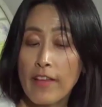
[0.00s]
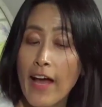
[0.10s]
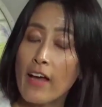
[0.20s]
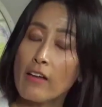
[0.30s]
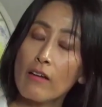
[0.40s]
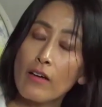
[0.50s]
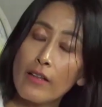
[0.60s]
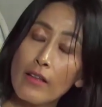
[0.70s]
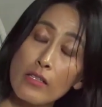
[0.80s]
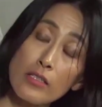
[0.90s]
that
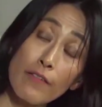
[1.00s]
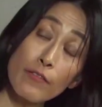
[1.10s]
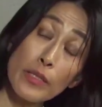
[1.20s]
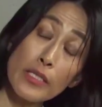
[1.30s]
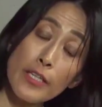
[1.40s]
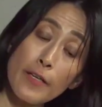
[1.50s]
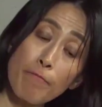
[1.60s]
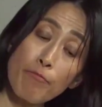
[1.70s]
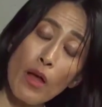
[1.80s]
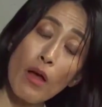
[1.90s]
I think is left to be
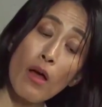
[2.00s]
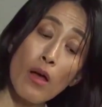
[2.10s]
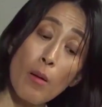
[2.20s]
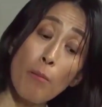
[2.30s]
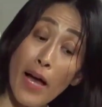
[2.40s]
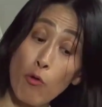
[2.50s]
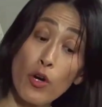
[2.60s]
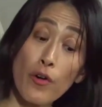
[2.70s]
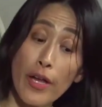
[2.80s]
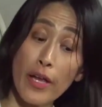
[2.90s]
seen. My
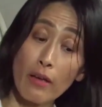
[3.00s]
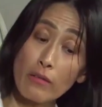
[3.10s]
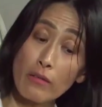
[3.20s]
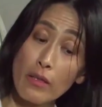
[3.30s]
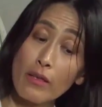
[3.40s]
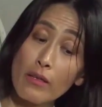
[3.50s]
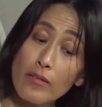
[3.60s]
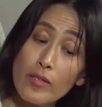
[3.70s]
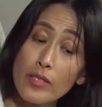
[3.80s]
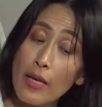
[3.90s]
worry
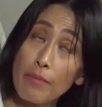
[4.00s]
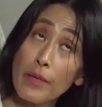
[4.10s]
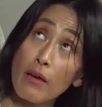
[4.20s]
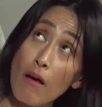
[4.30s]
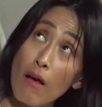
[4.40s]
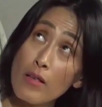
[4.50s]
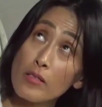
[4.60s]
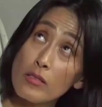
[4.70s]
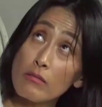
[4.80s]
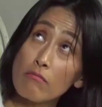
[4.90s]
is that
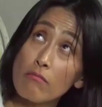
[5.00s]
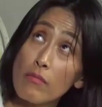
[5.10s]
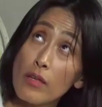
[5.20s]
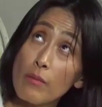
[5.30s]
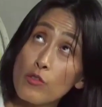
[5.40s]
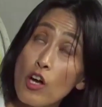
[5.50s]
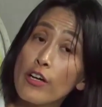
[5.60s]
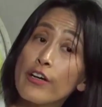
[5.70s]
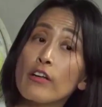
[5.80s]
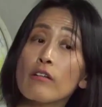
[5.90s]
because Kim
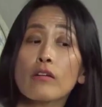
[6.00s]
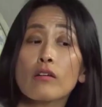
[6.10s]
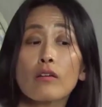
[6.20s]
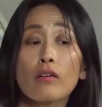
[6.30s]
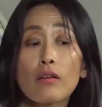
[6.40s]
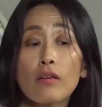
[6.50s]
Jong un